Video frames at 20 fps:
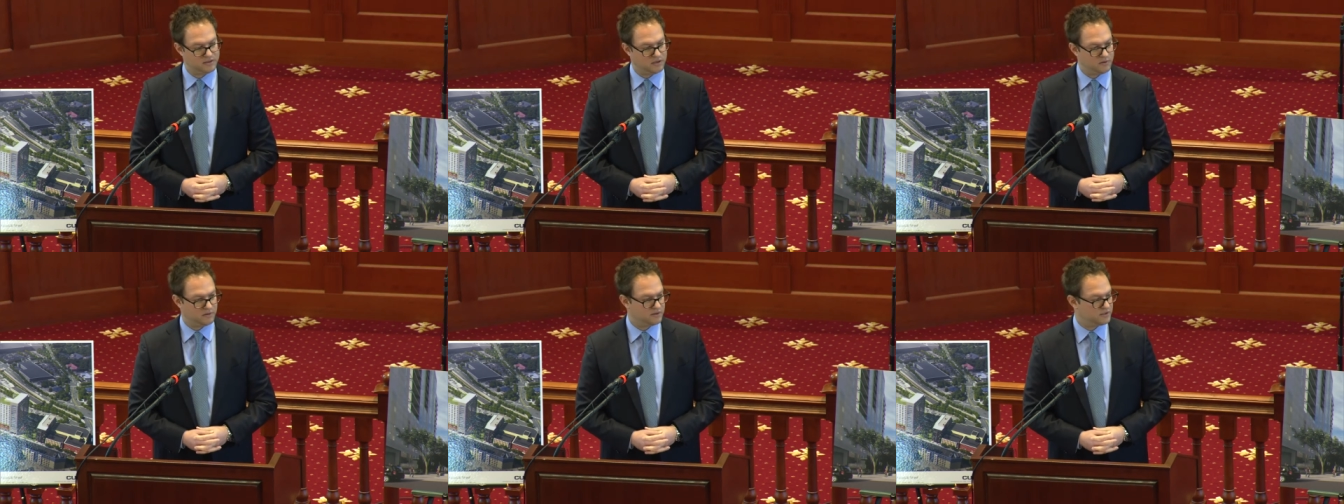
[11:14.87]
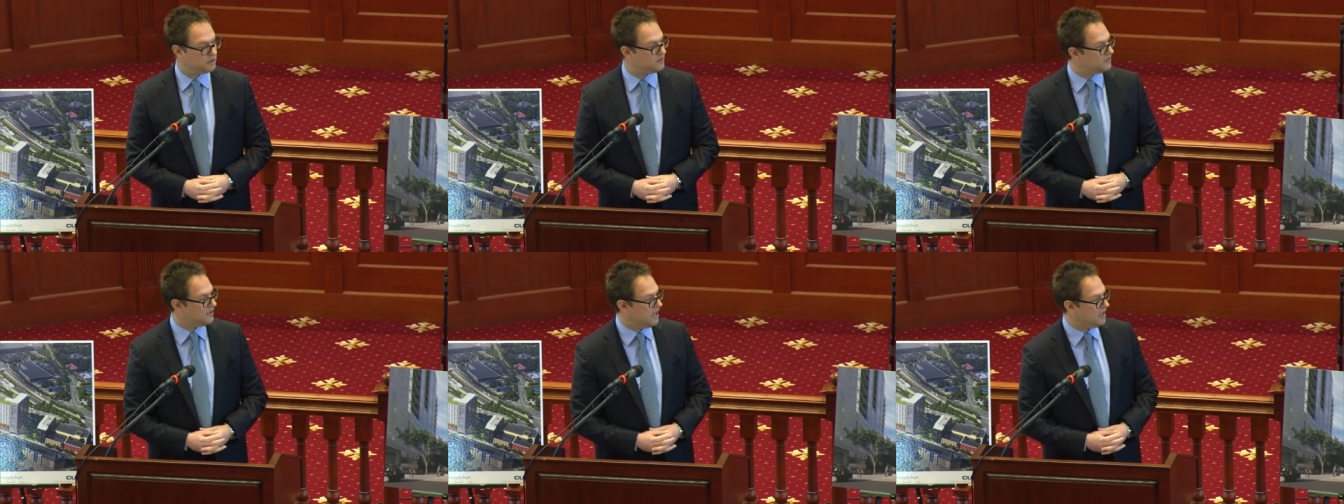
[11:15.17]
So,
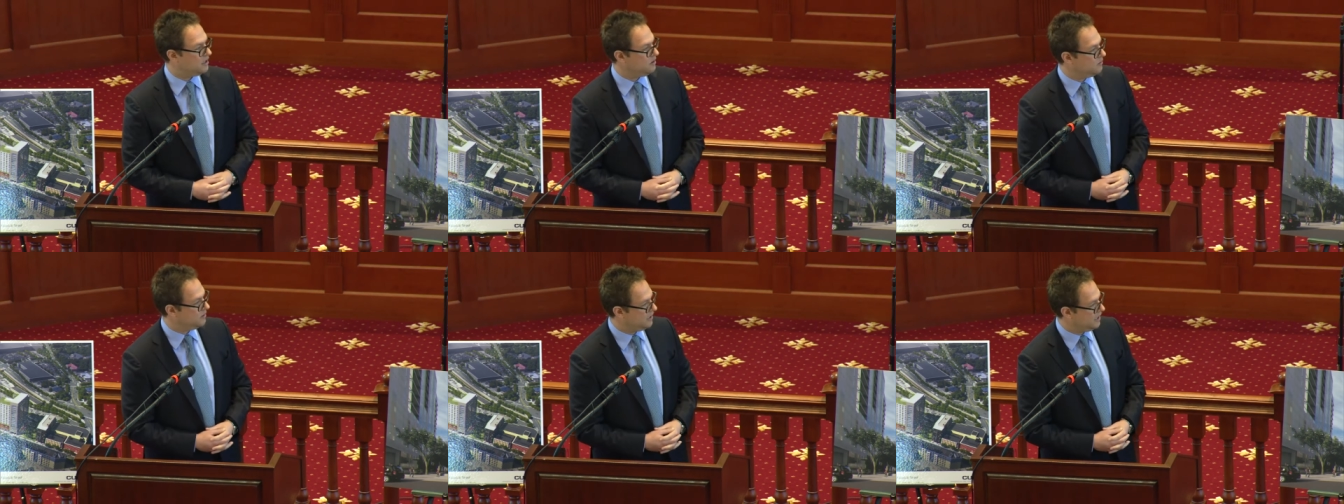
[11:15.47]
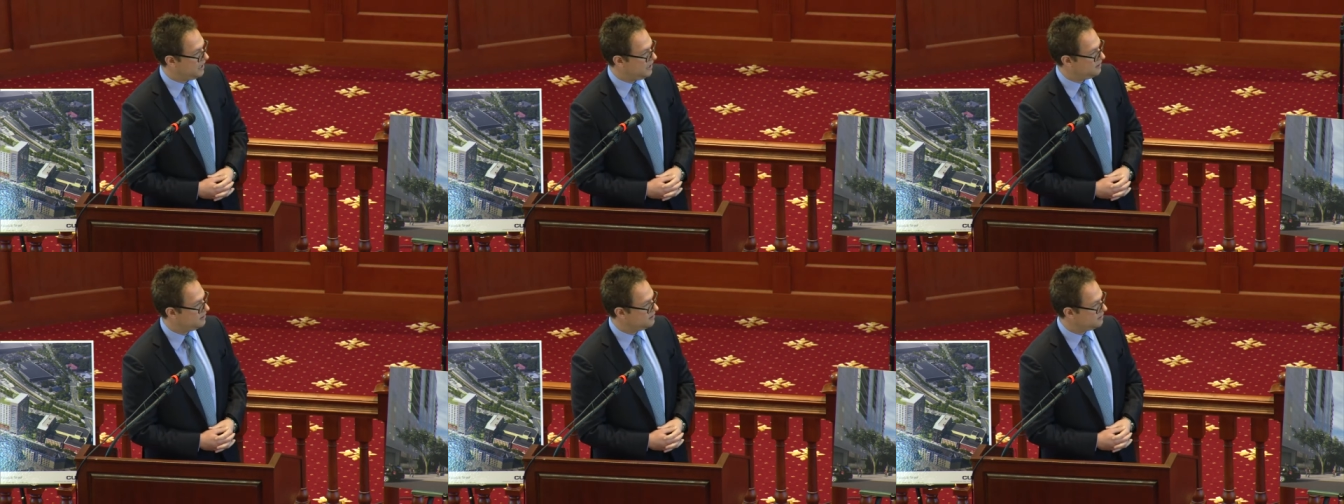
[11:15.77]
so thank you
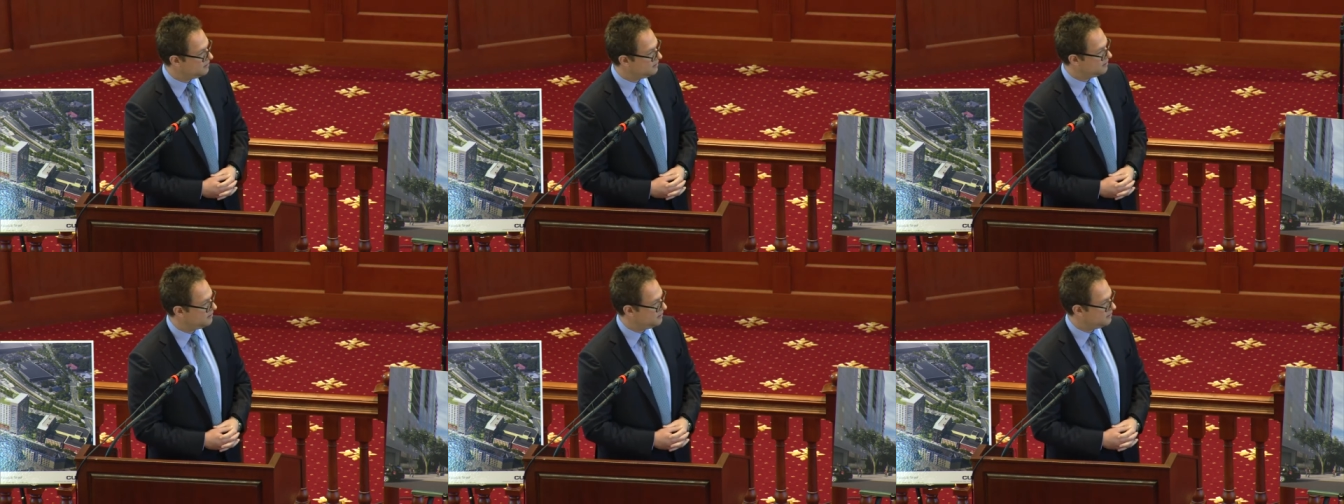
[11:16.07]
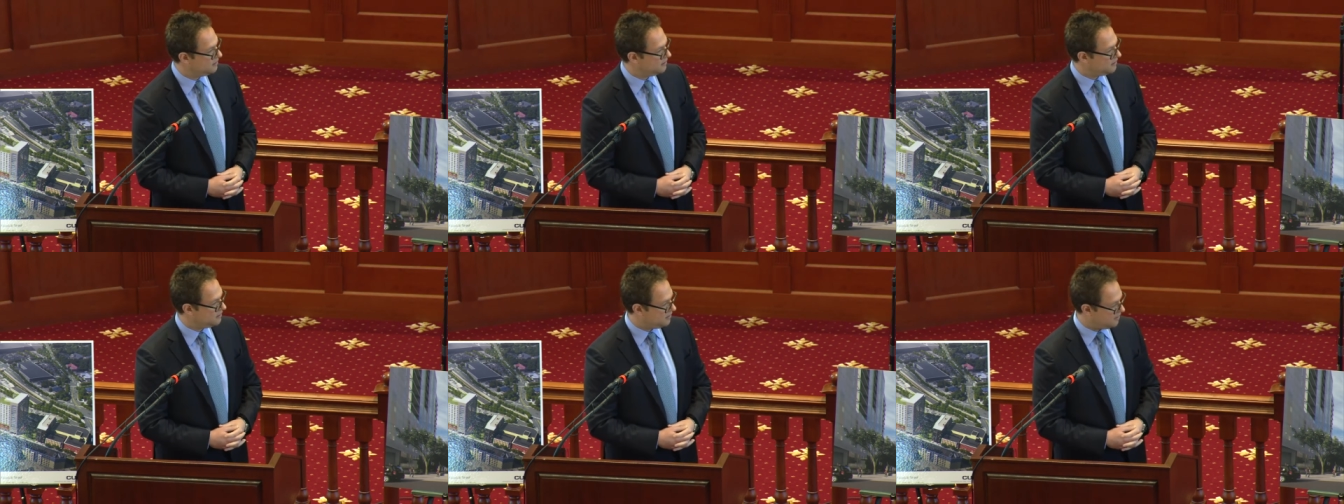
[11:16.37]
again,
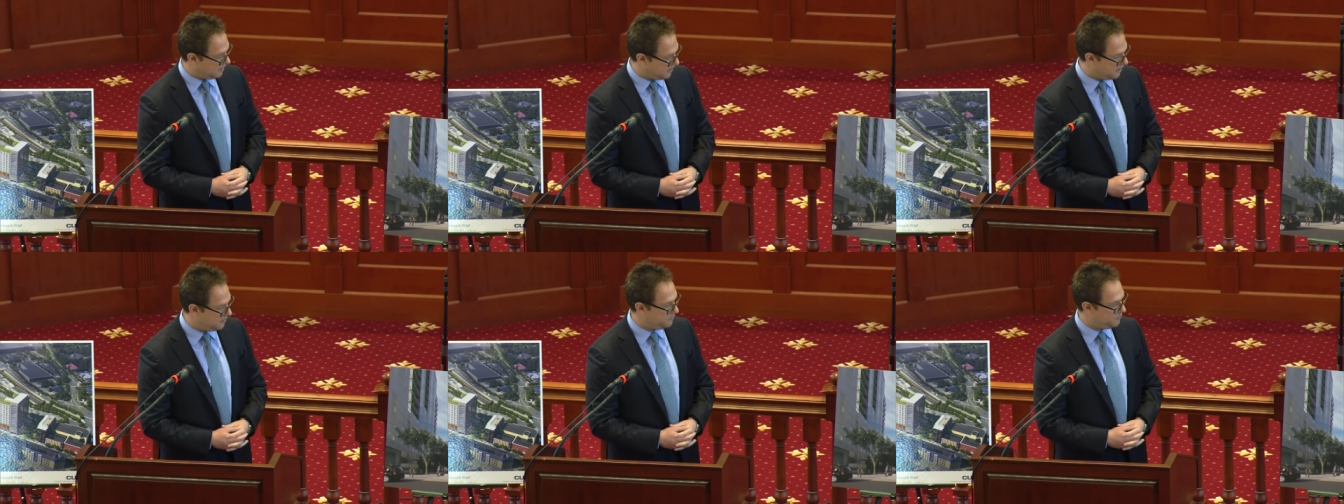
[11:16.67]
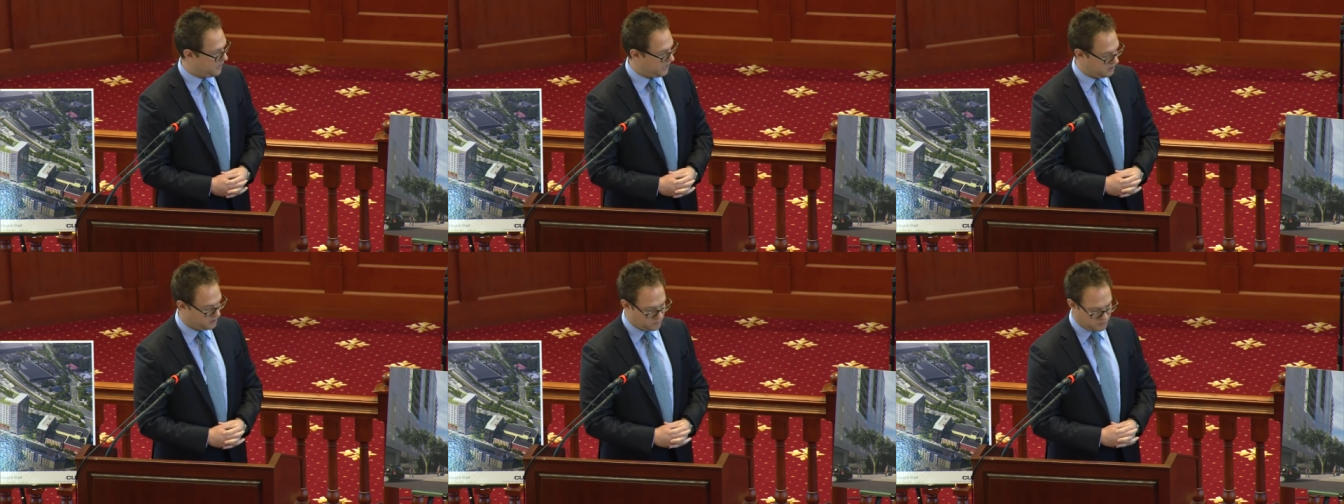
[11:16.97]
uh,
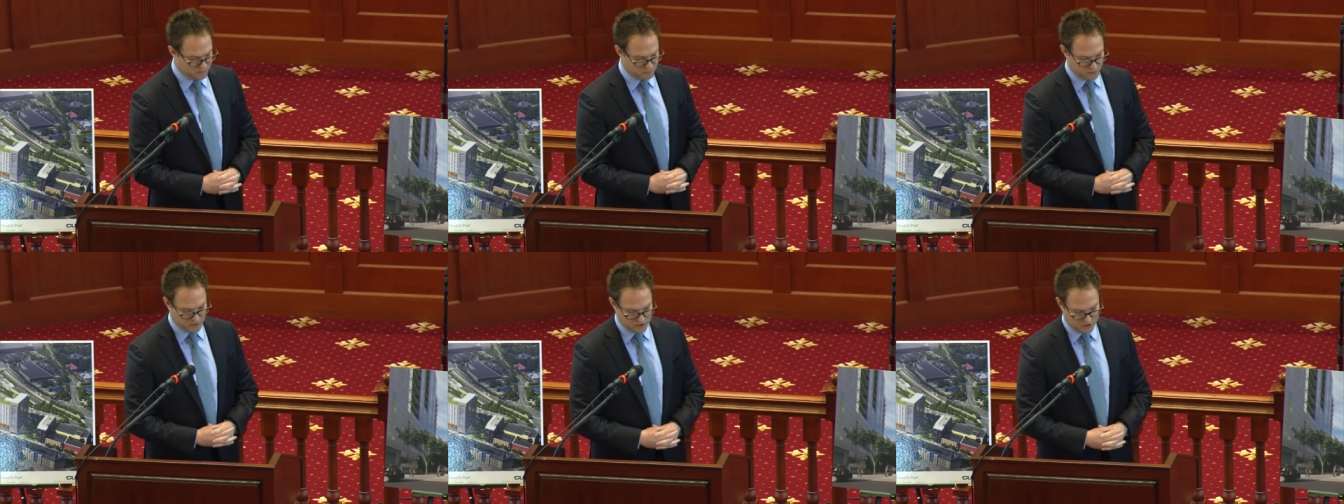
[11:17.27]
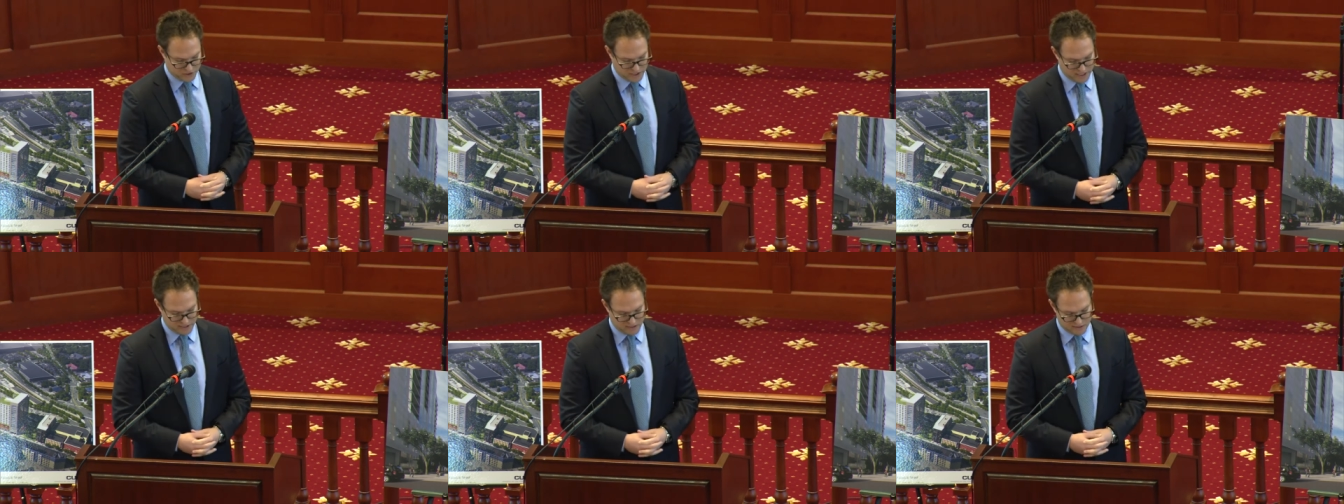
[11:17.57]
Mayor. We
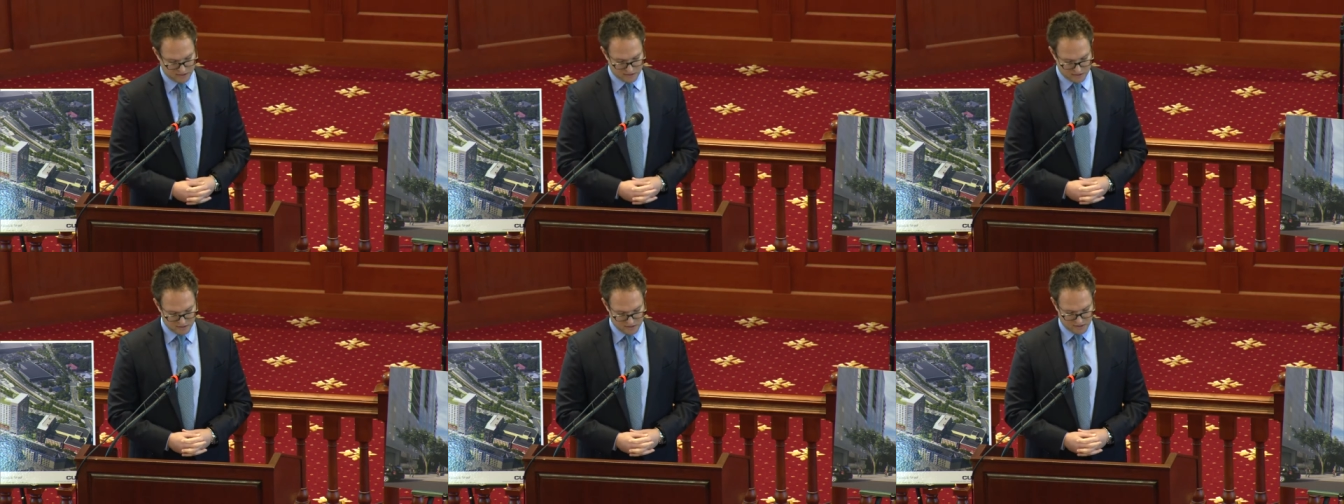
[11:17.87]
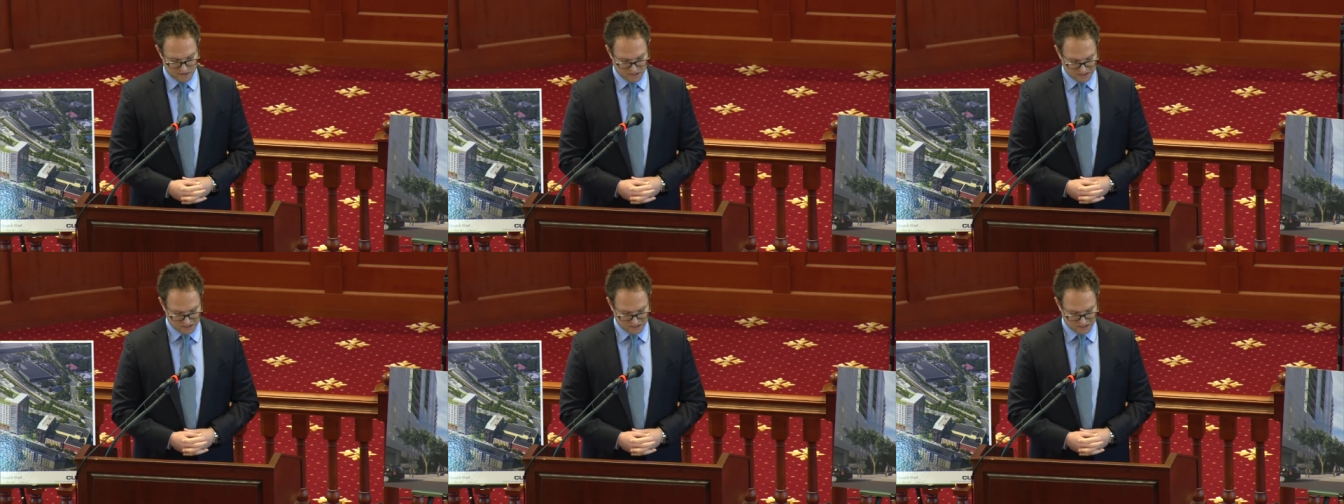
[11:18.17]
appreciate it.